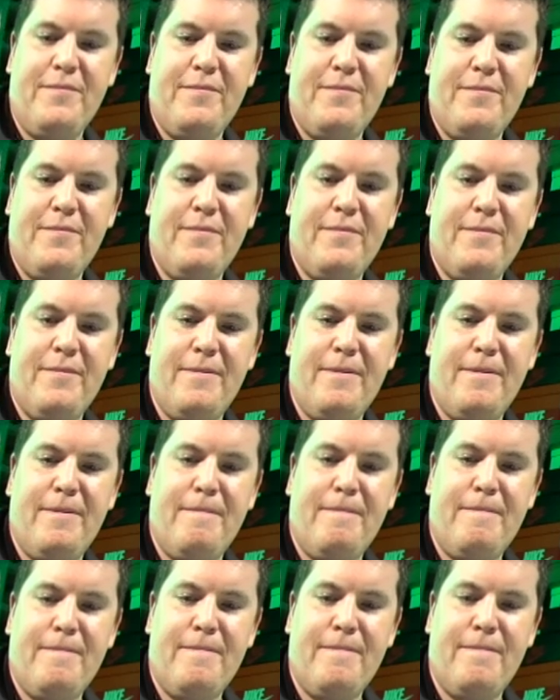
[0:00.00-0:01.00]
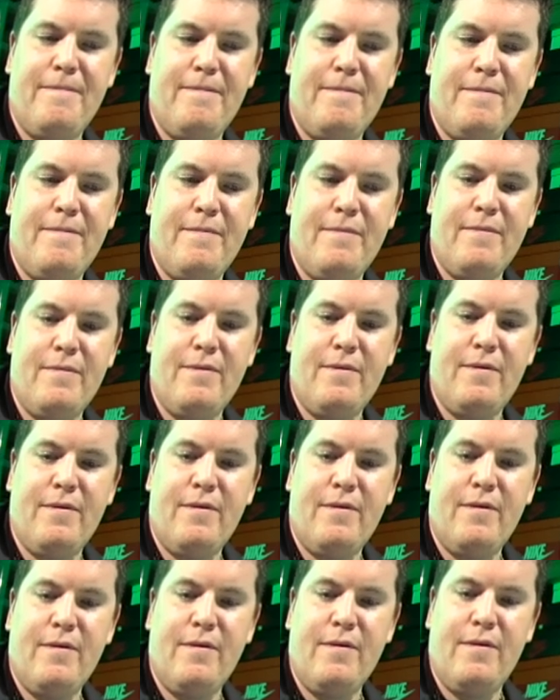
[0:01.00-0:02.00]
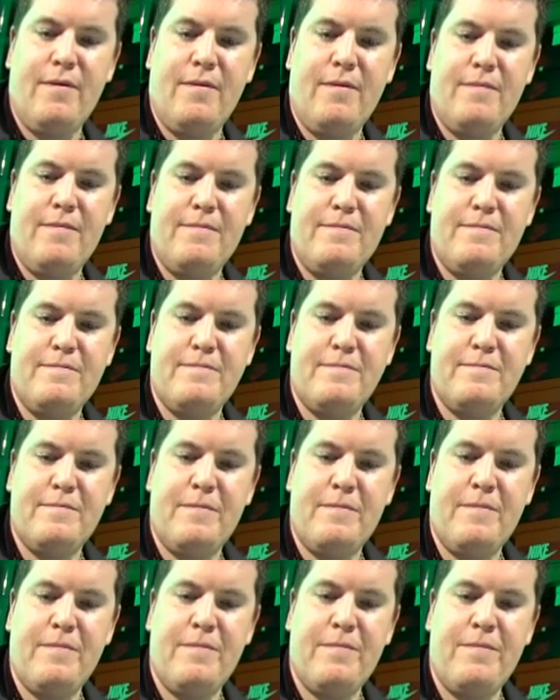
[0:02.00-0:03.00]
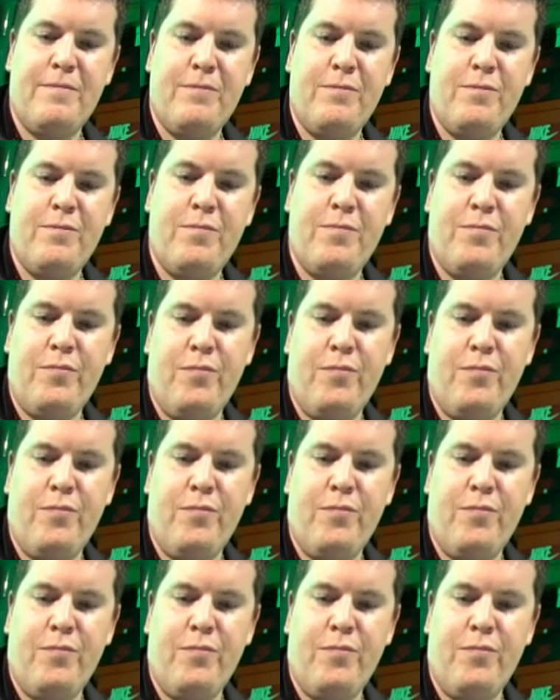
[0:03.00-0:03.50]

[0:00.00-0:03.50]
[no speech]